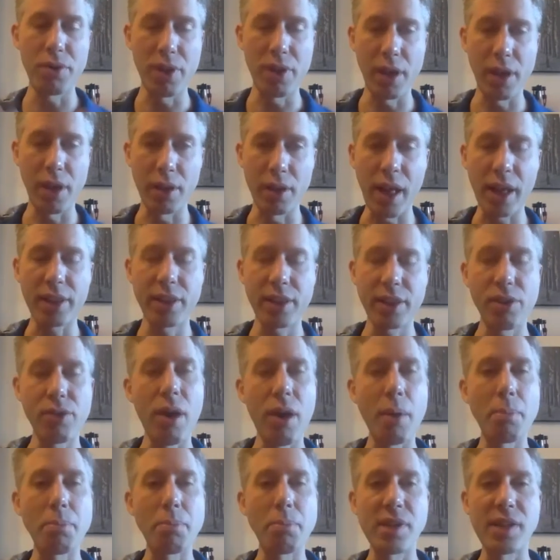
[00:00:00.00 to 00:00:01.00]
the elected
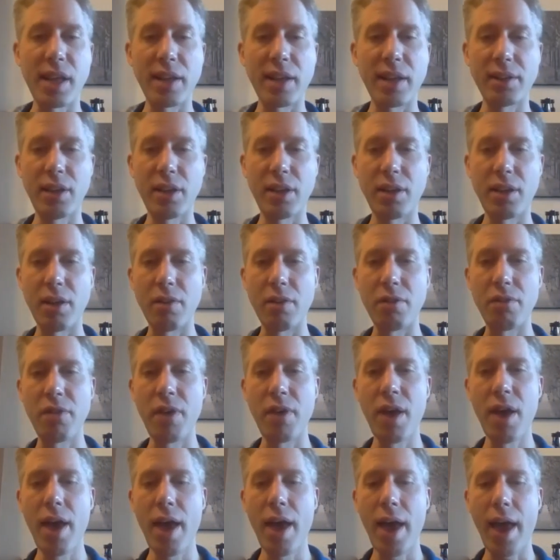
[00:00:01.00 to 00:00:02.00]
representative,
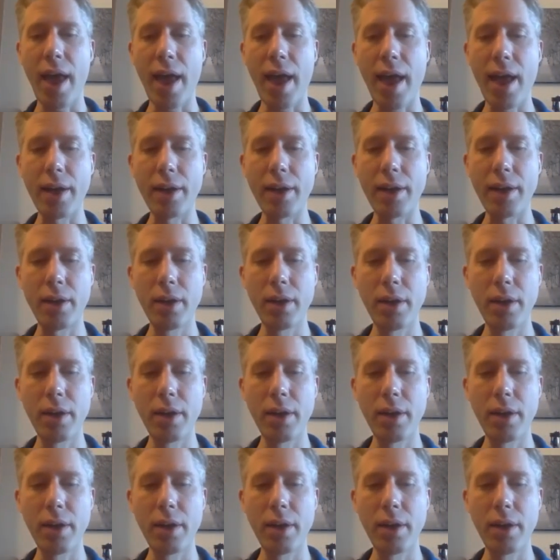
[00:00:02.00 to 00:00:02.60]
and